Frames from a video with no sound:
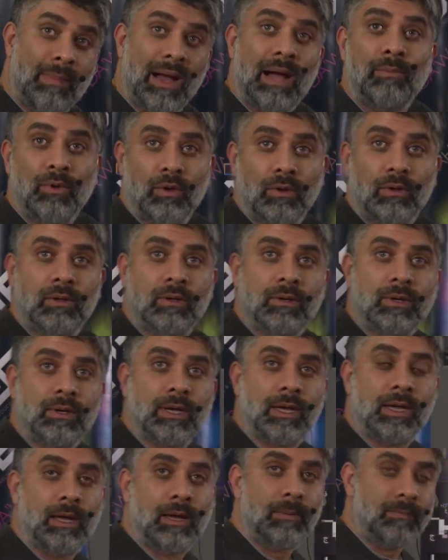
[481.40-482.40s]
mammal
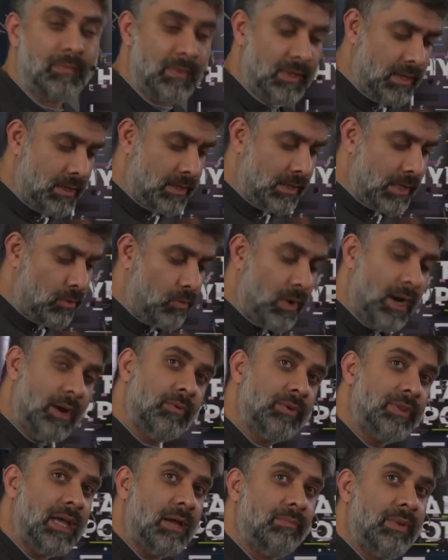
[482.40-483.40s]
here. Now, why
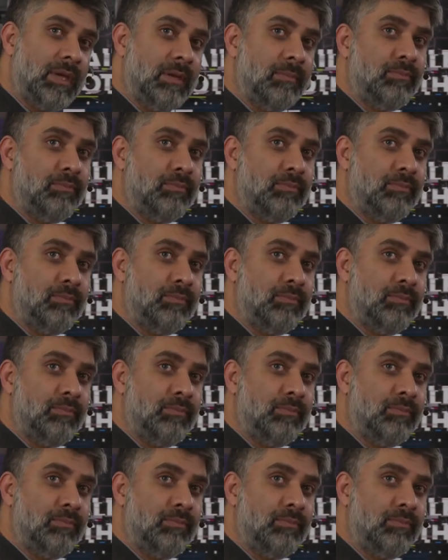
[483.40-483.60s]
would that be